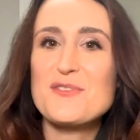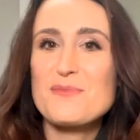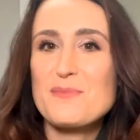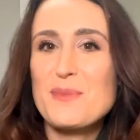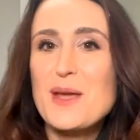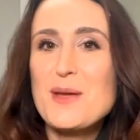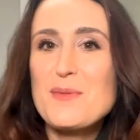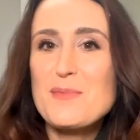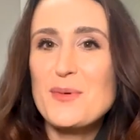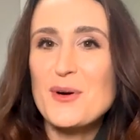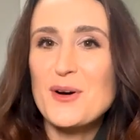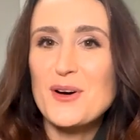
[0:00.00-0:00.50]
of
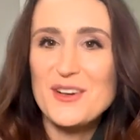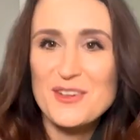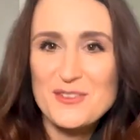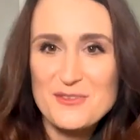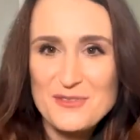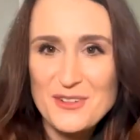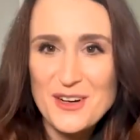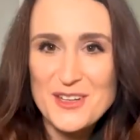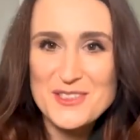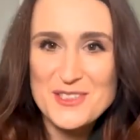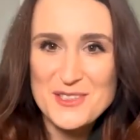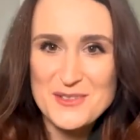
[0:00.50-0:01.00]
paper in
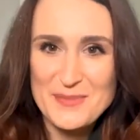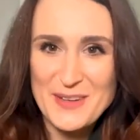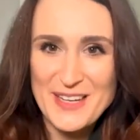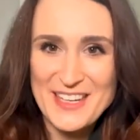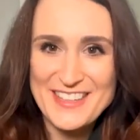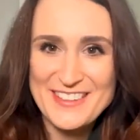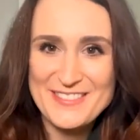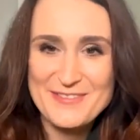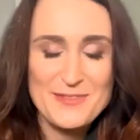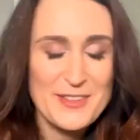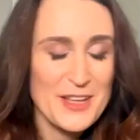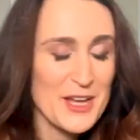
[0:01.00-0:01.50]
front of
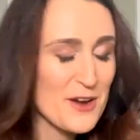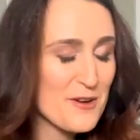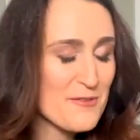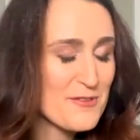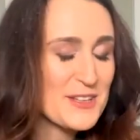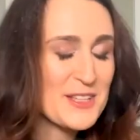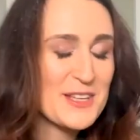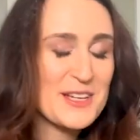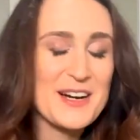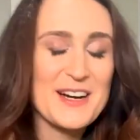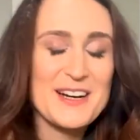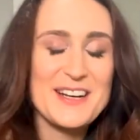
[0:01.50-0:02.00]
me,
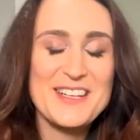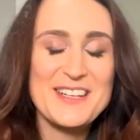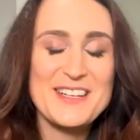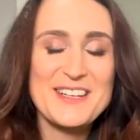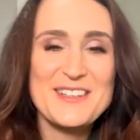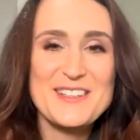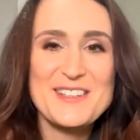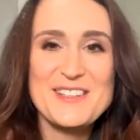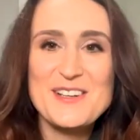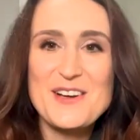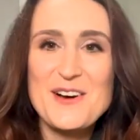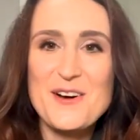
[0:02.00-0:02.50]
everything I needed
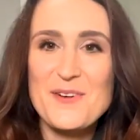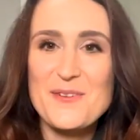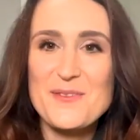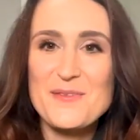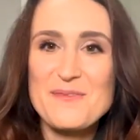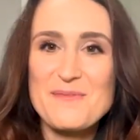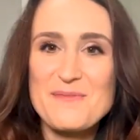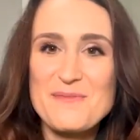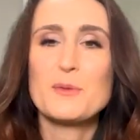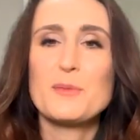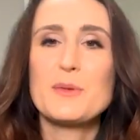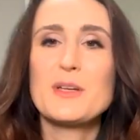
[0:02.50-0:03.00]
to know
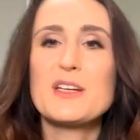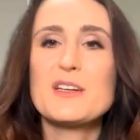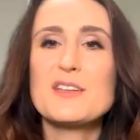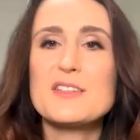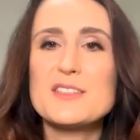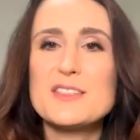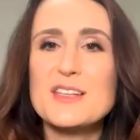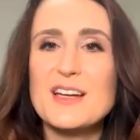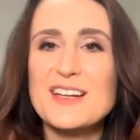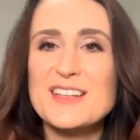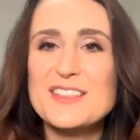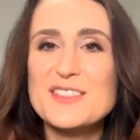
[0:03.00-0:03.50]

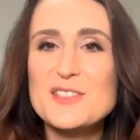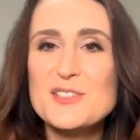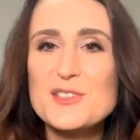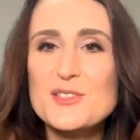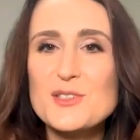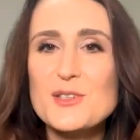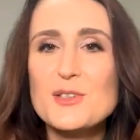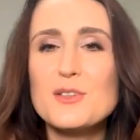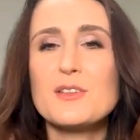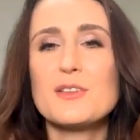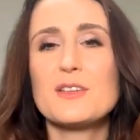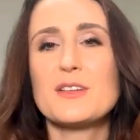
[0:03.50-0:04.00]
because I
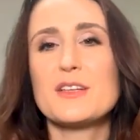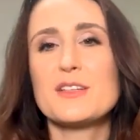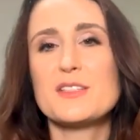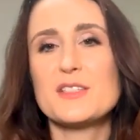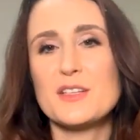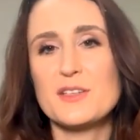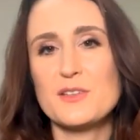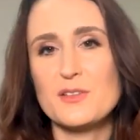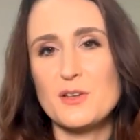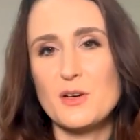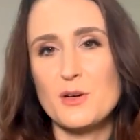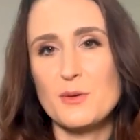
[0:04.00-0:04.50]
certainly
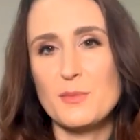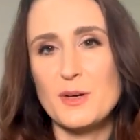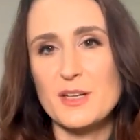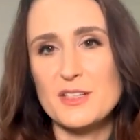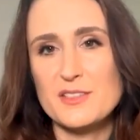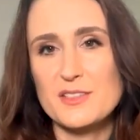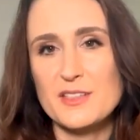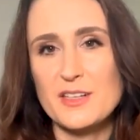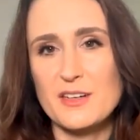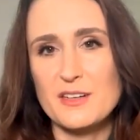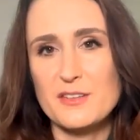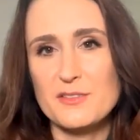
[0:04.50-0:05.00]
didn't know
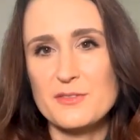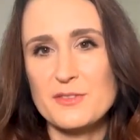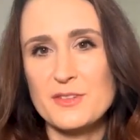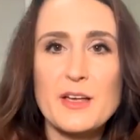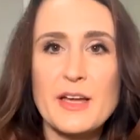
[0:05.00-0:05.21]
myself.